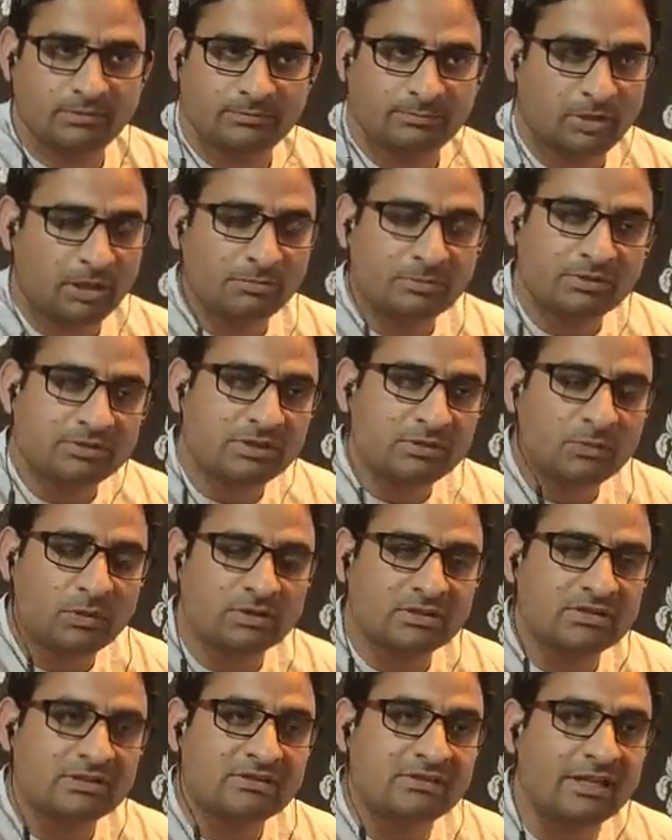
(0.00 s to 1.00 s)
property
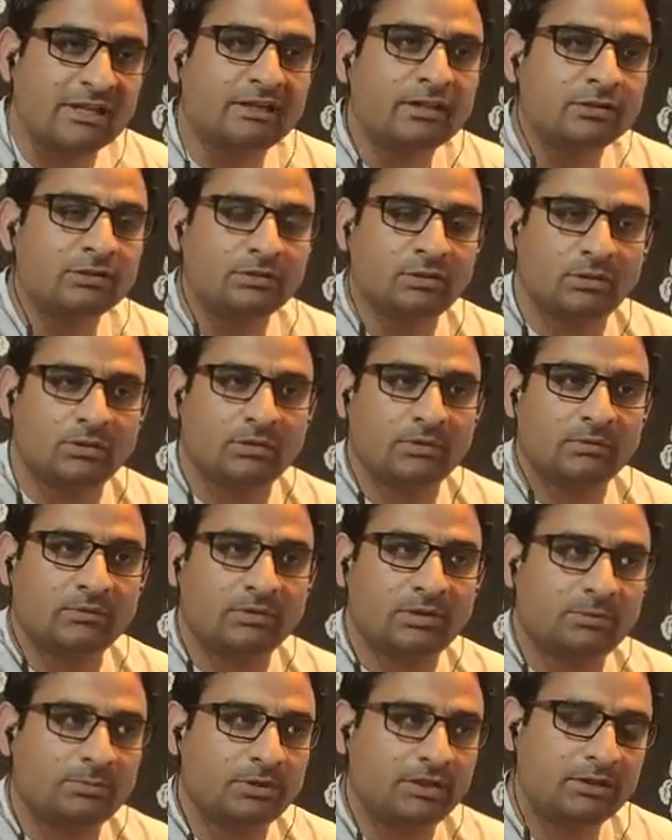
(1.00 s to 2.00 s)
was taken,
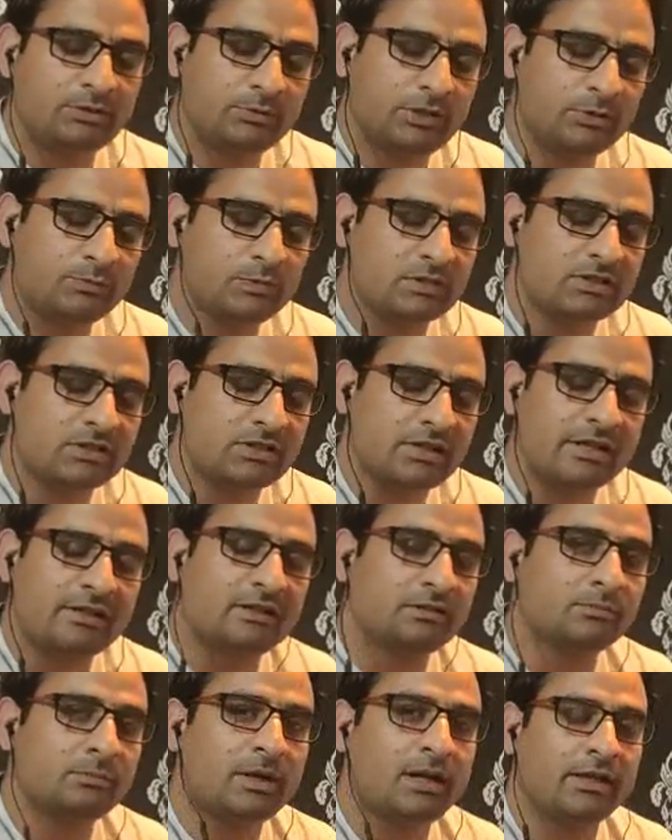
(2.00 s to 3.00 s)
it was
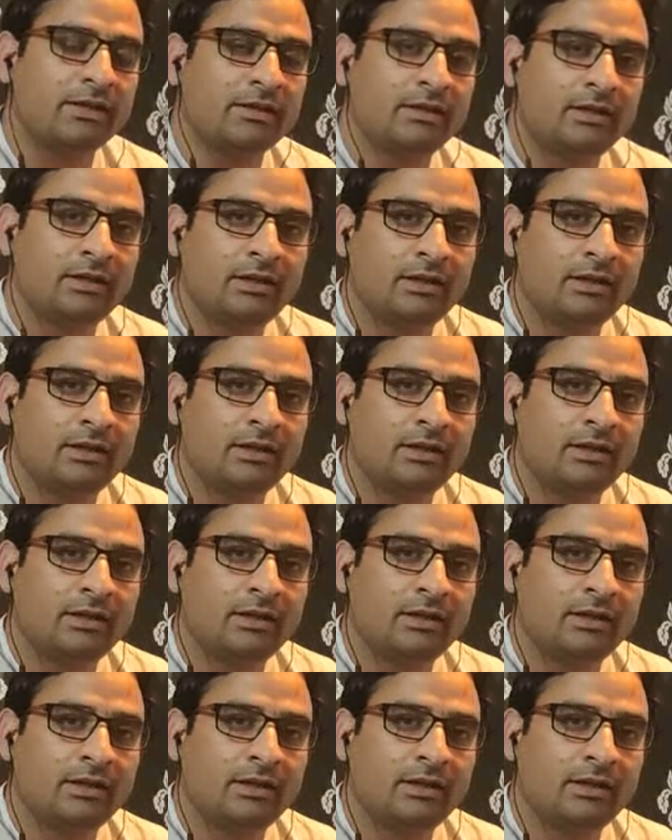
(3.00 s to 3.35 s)
taken by